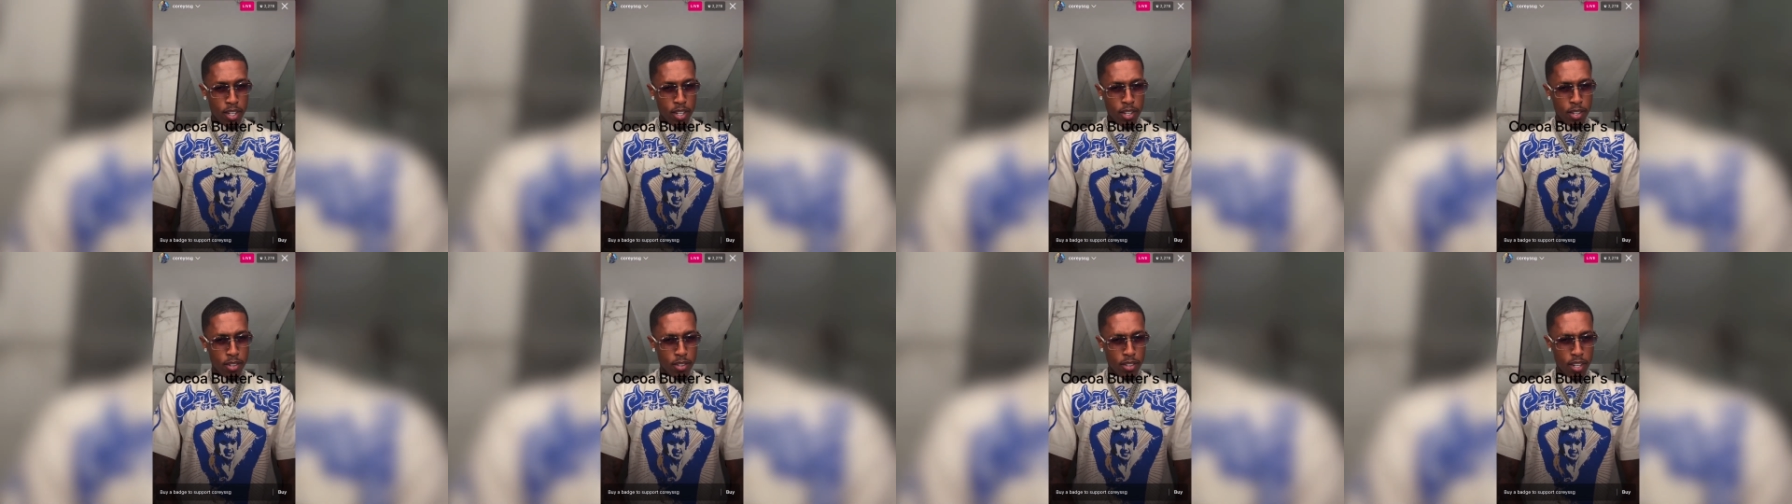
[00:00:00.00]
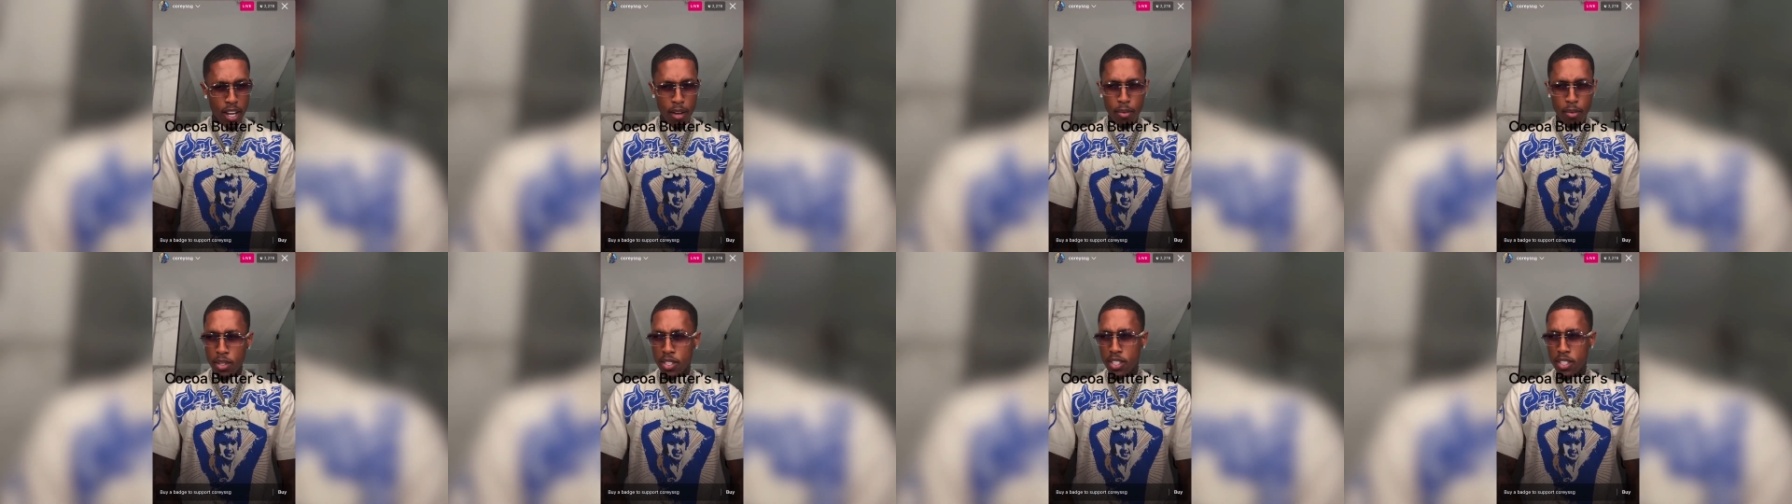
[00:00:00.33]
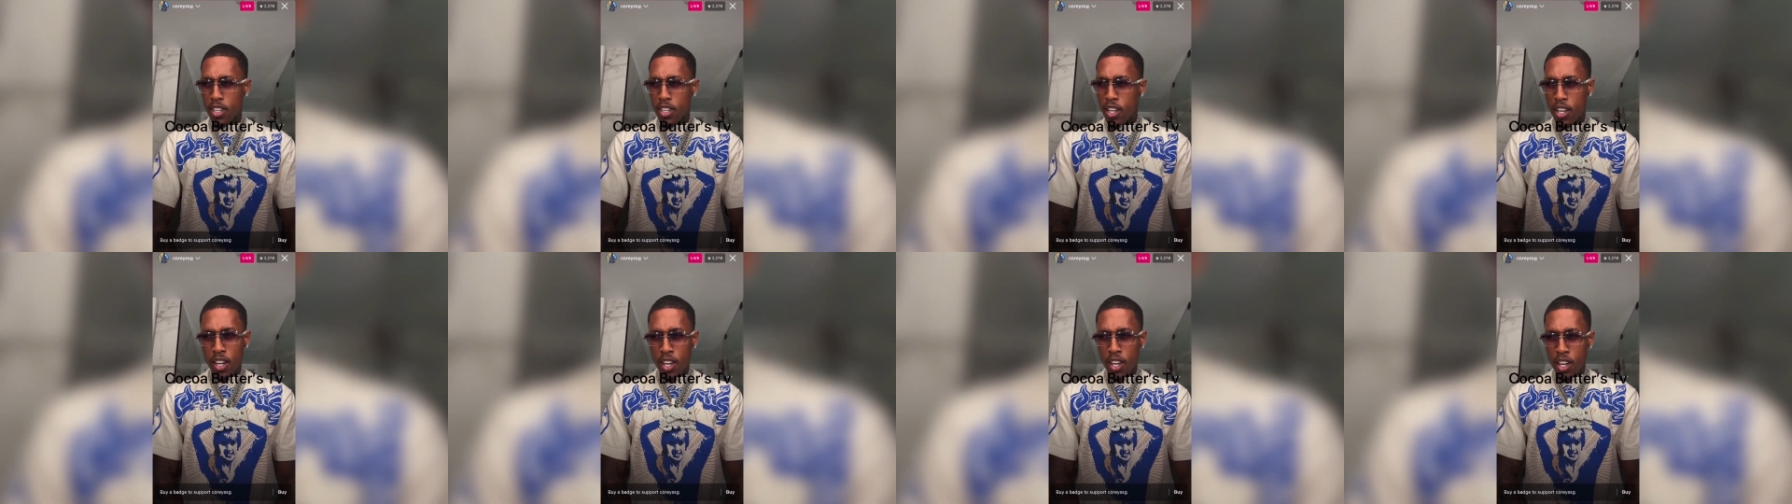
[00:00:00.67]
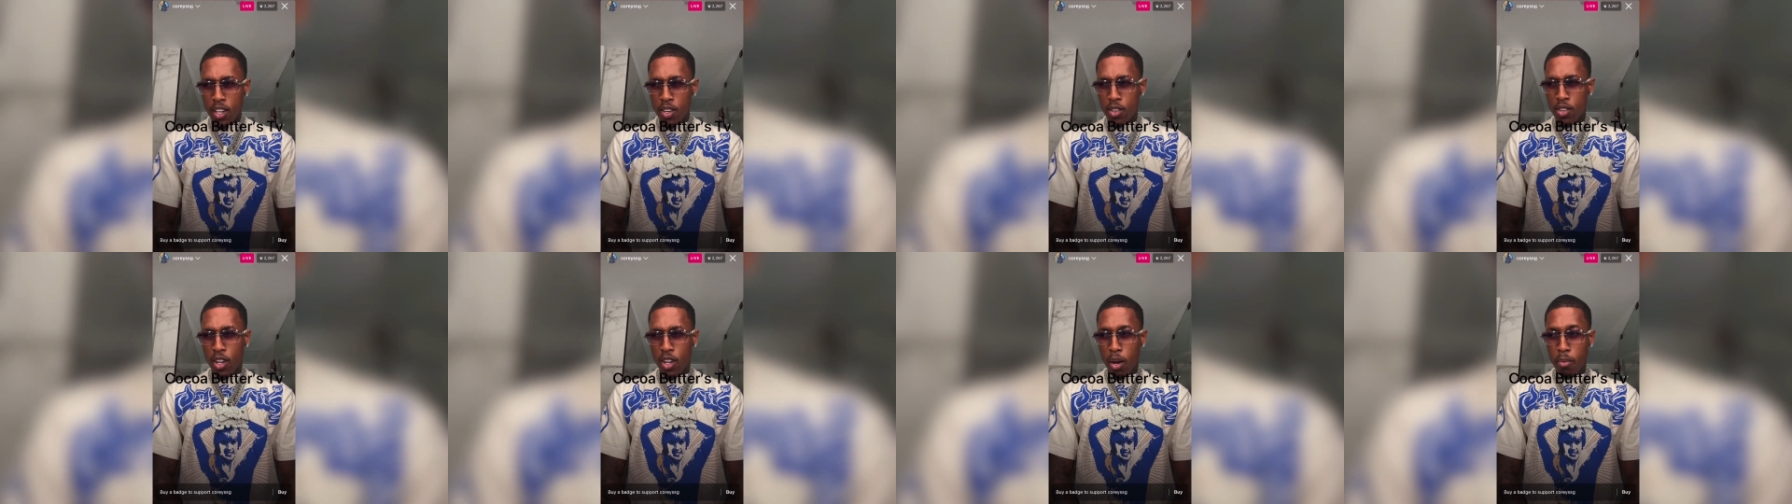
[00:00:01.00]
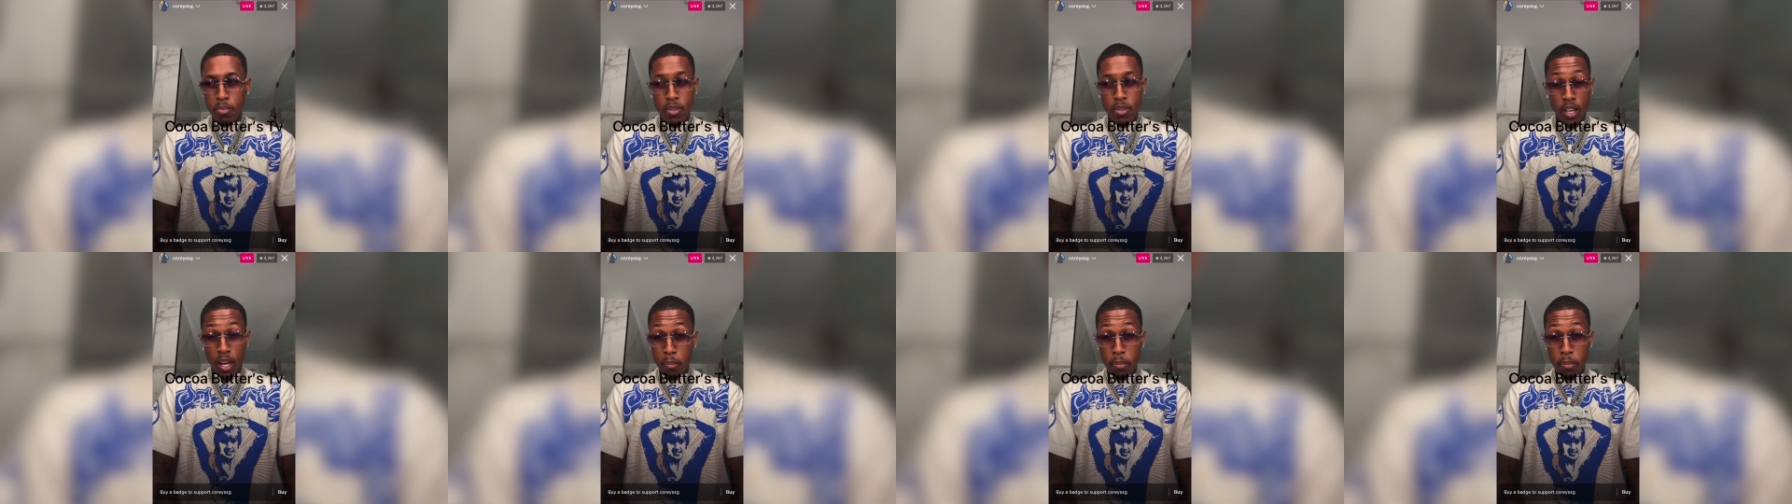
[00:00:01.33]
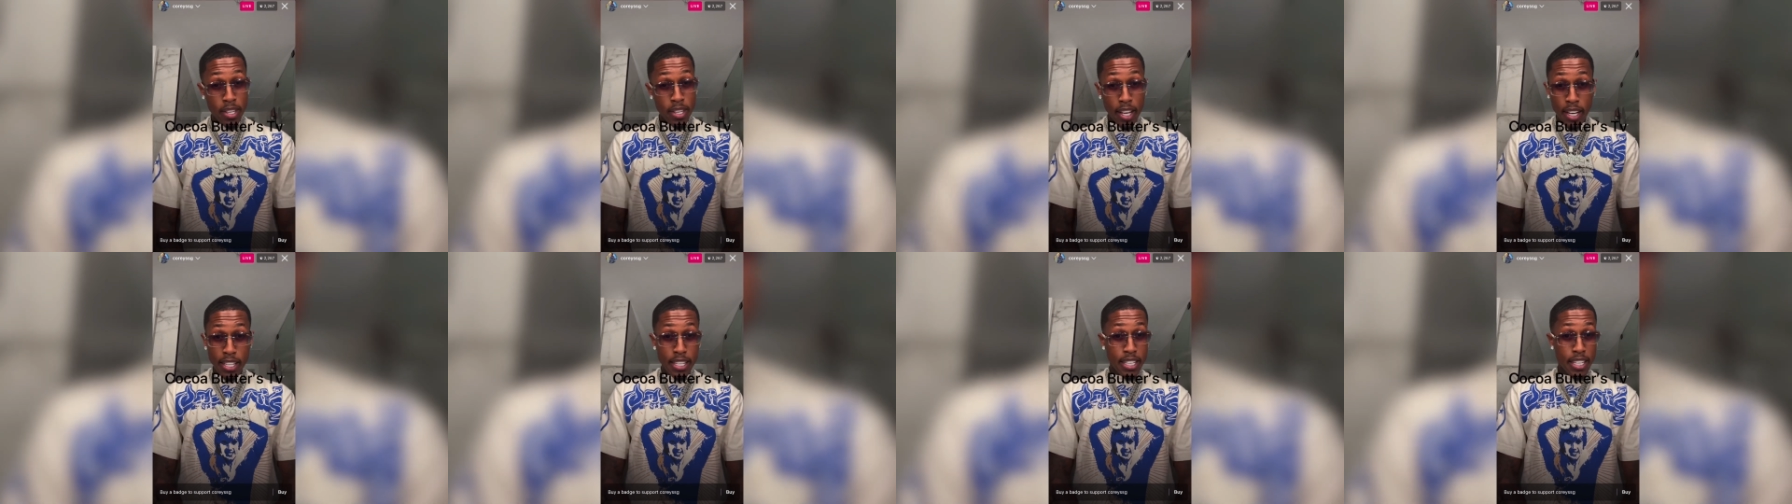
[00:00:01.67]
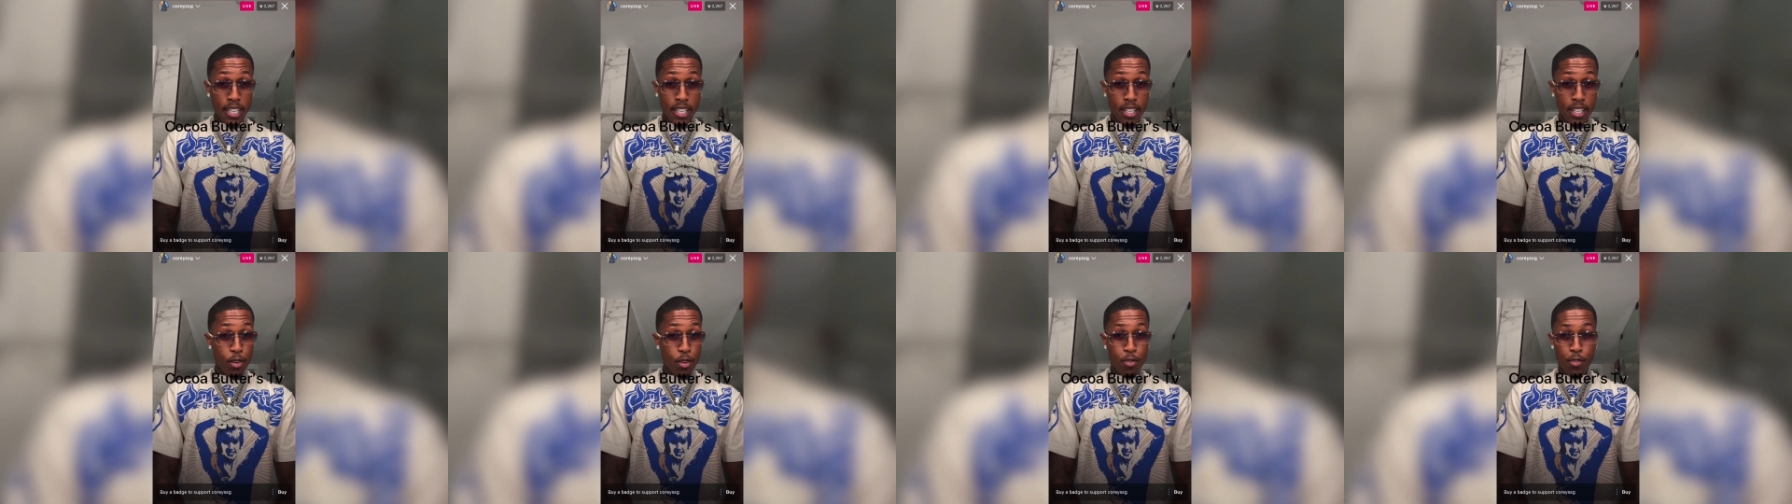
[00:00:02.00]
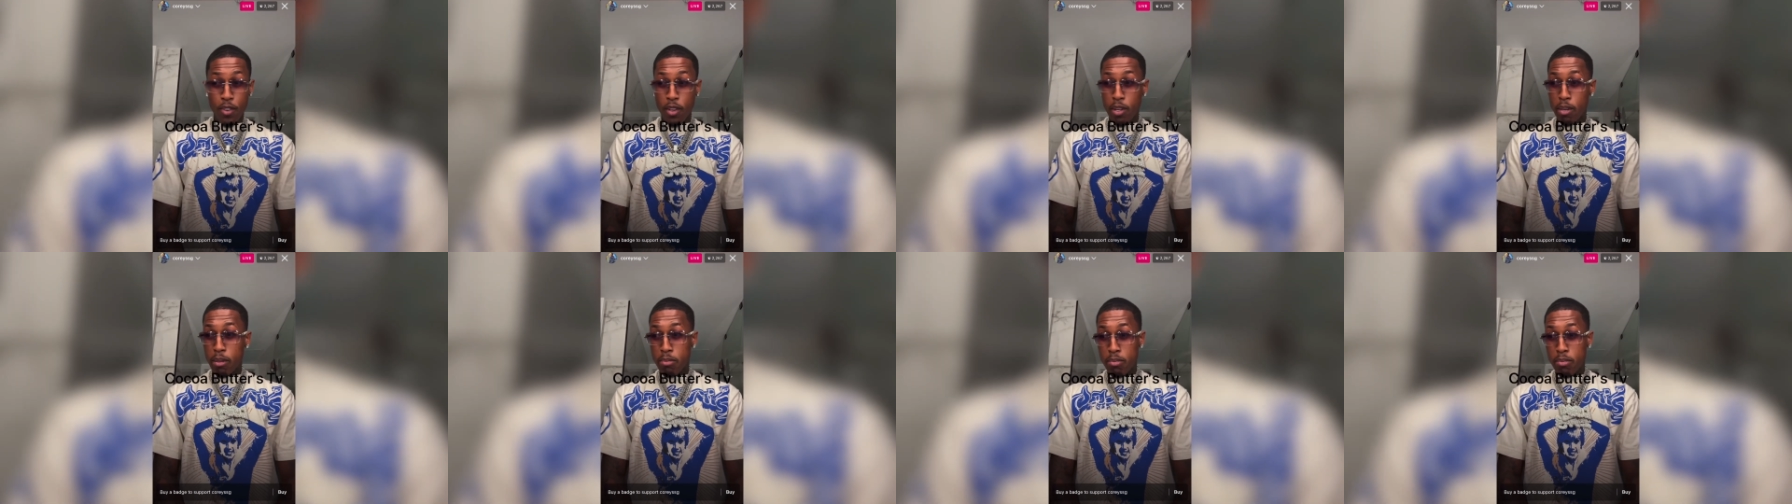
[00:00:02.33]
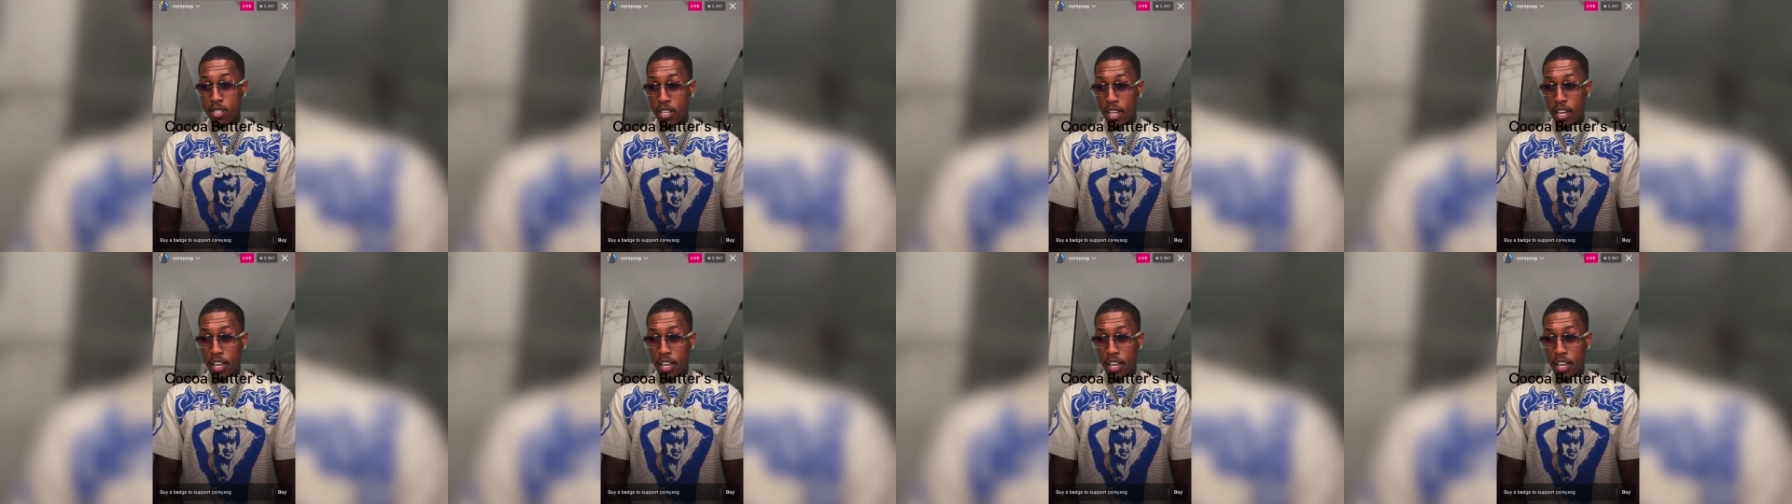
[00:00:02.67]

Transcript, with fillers: Like what's you know, I'm, I'm a young nigga. You feel what I'm saying?